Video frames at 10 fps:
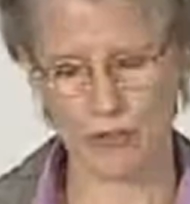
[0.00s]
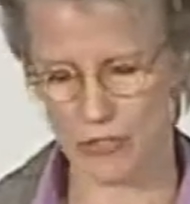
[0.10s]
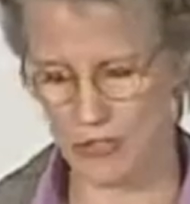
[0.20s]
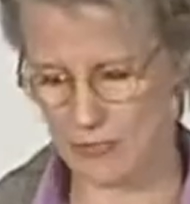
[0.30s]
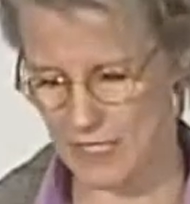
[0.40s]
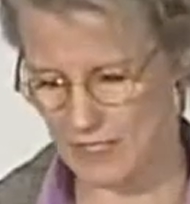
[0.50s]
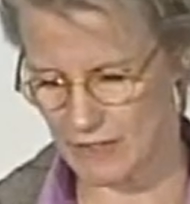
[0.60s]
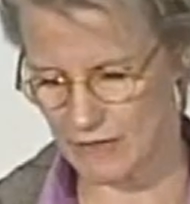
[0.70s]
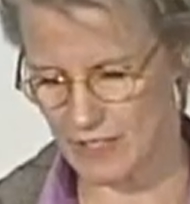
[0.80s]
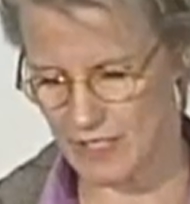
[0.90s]
those who can make a
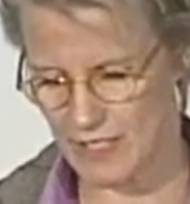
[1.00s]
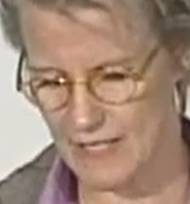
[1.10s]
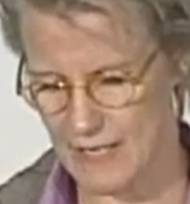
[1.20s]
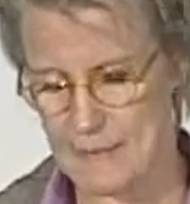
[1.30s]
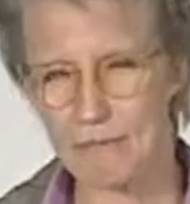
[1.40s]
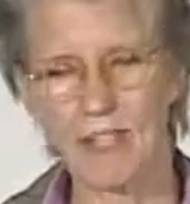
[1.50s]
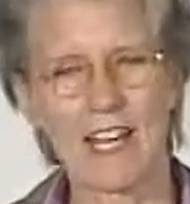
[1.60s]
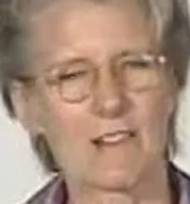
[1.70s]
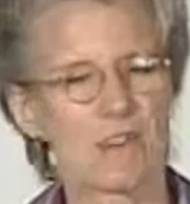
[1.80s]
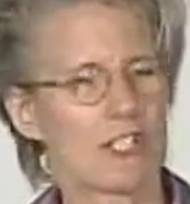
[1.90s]
difference.
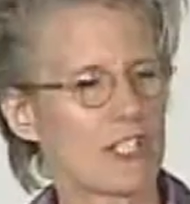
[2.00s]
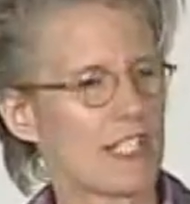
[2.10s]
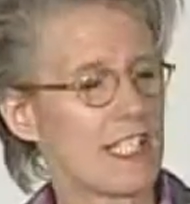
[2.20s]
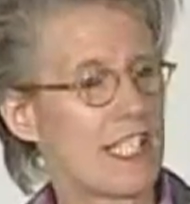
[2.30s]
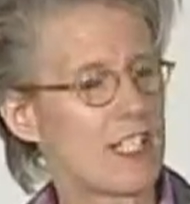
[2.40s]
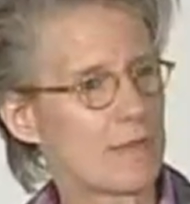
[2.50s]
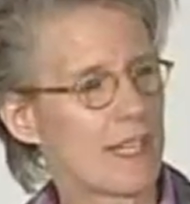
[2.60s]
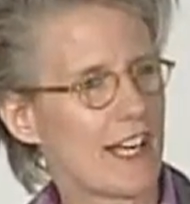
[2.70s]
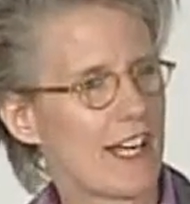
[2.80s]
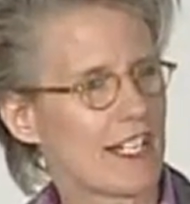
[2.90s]
I was just in
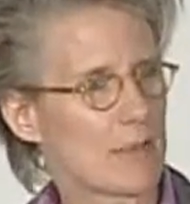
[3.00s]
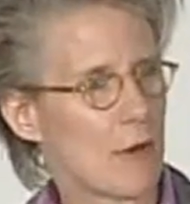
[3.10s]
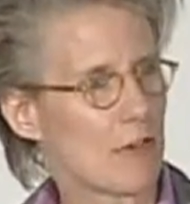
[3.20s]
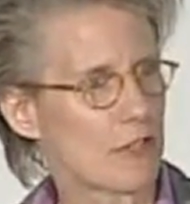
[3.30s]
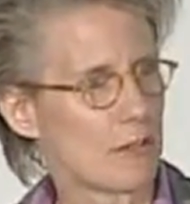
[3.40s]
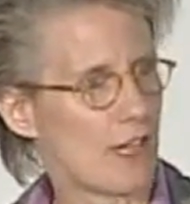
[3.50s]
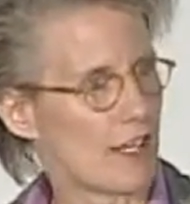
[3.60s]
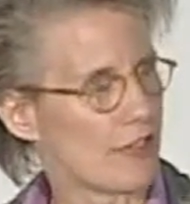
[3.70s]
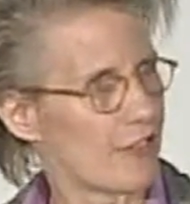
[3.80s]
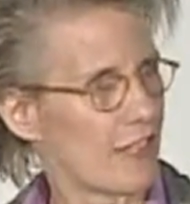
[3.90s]
Egypt and I spoke with a
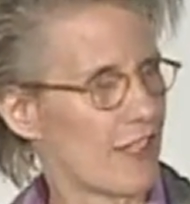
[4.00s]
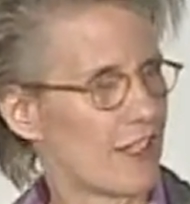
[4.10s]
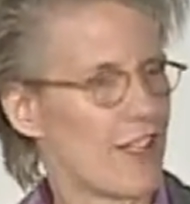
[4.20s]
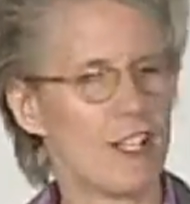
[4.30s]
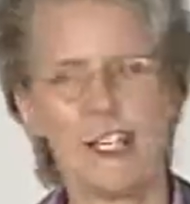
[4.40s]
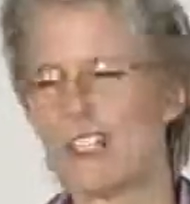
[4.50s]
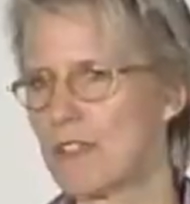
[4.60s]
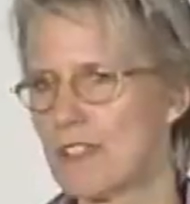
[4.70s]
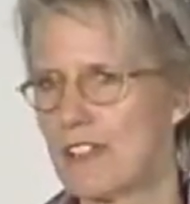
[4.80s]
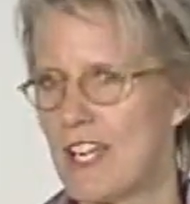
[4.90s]
blogger there. His
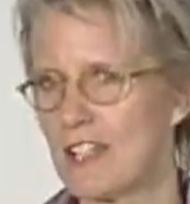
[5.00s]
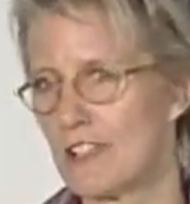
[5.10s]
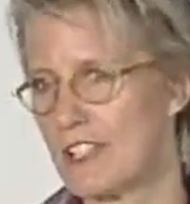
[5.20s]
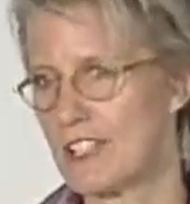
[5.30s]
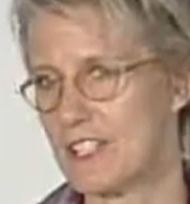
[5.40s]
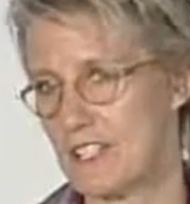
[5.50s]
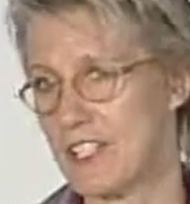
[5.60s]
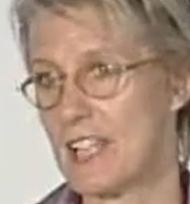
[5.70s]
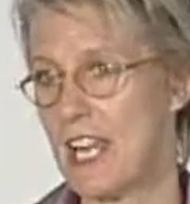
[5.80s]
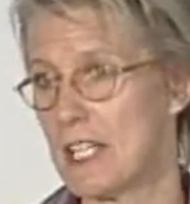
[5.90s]
Twitter handle is
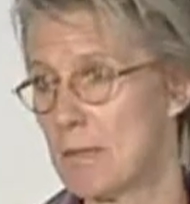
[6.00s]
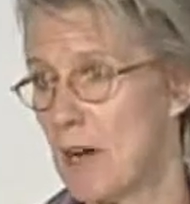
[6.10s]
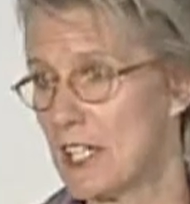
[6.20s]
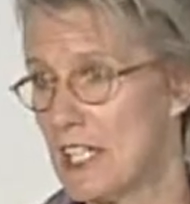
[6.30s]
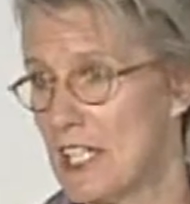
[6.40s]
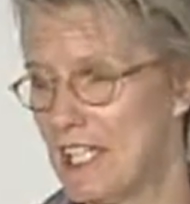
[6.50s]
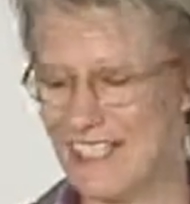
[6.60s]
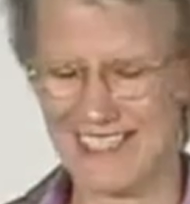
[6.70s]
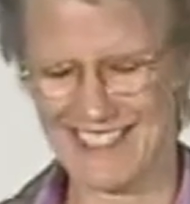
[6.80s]
Sandmonkey.